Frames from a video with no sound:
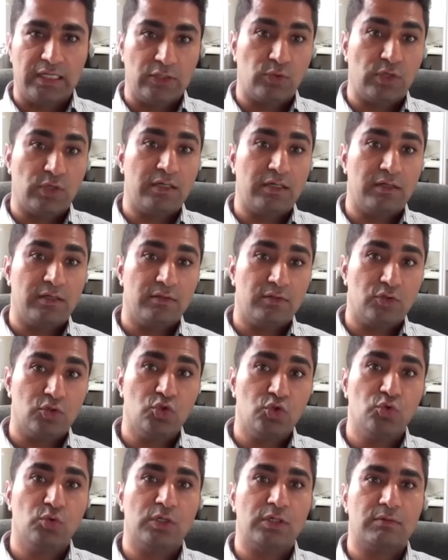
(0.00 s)
you can,
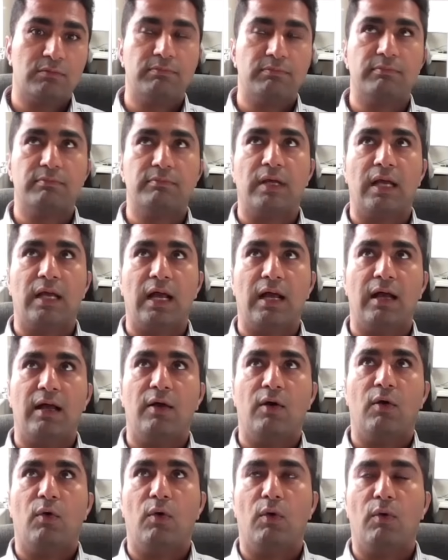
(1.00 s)
you were
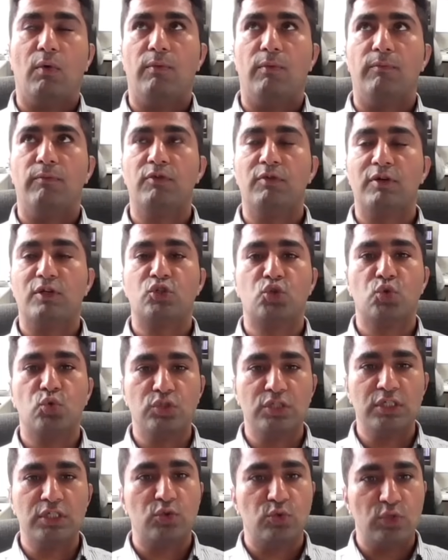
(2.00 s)

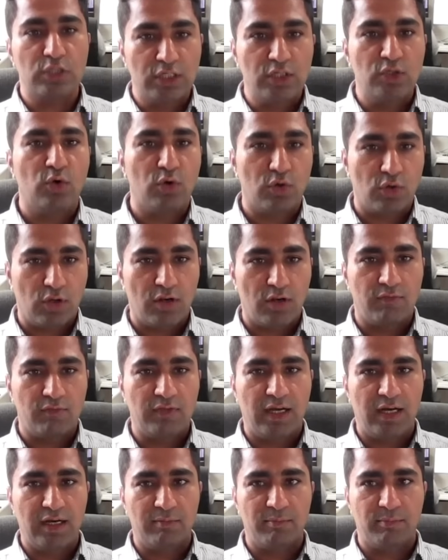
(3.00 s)
choosing to ignore all of
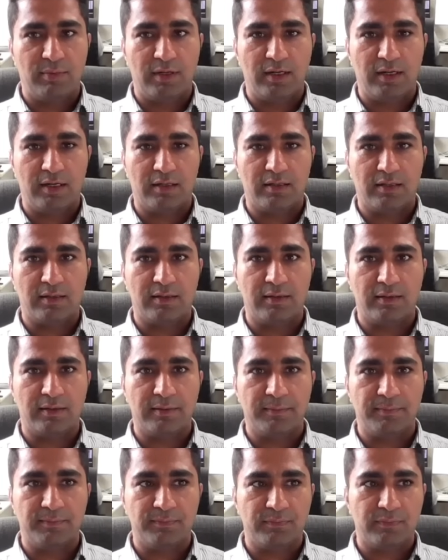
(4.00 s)
that, but
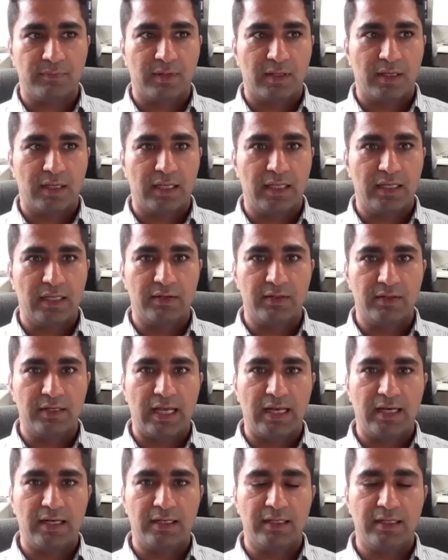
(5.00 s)
in
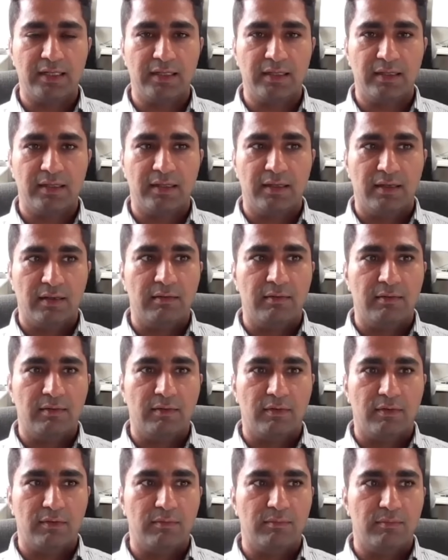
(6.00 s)
reality,
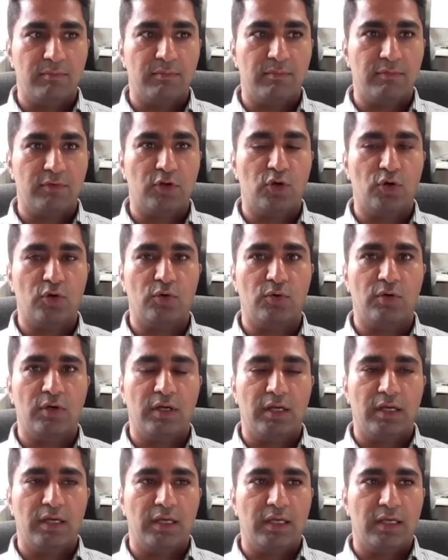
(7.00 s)
you know,
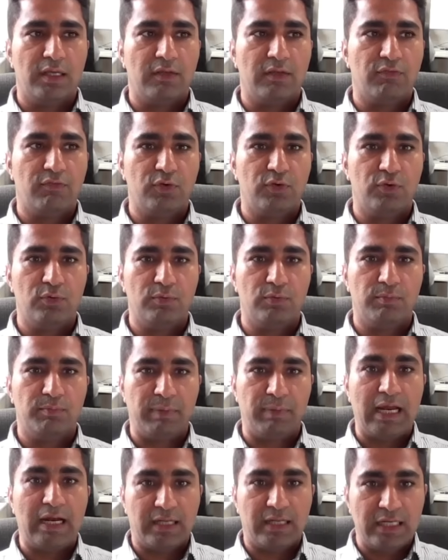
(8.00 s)
if you
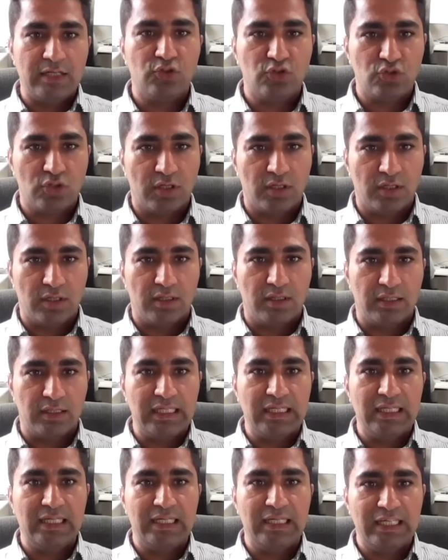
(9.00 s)
pay attention,
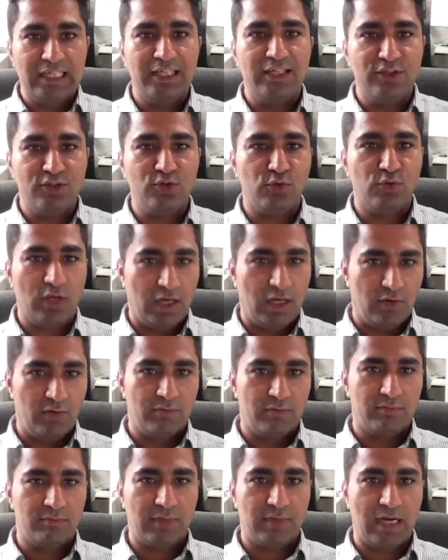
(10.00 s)
they need you now.
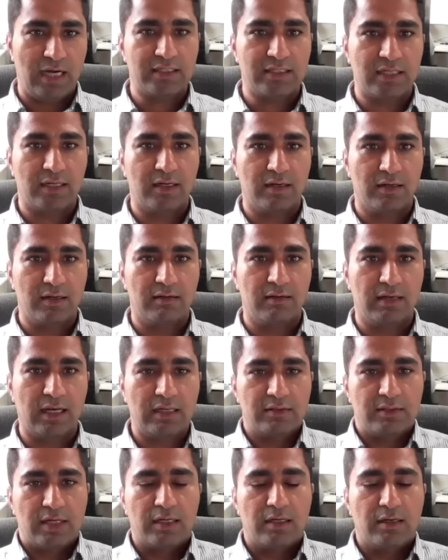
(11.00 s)
I
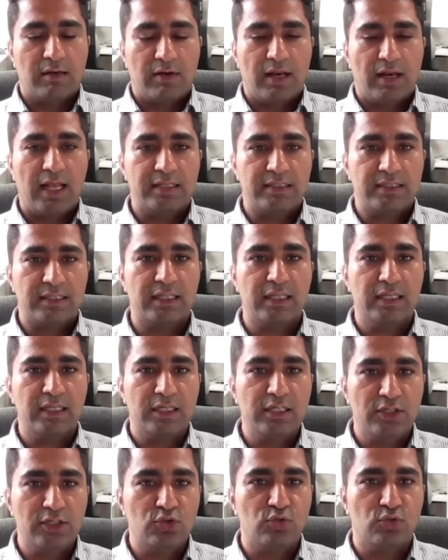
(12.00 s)
started realizing they
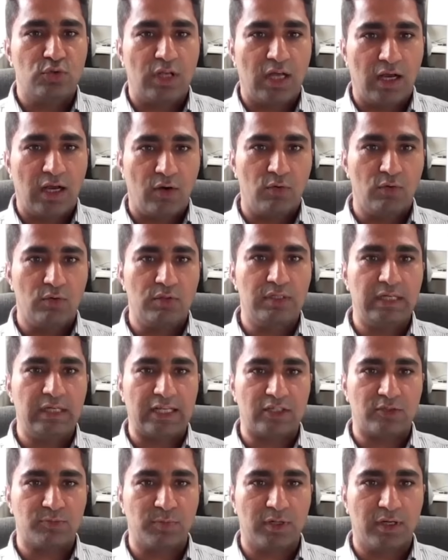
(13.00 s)
need you now
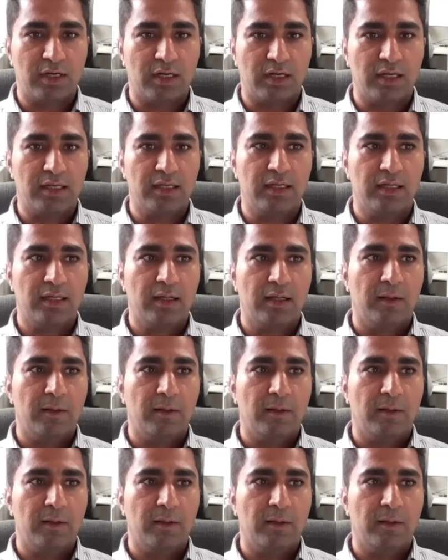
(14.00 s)
desperately.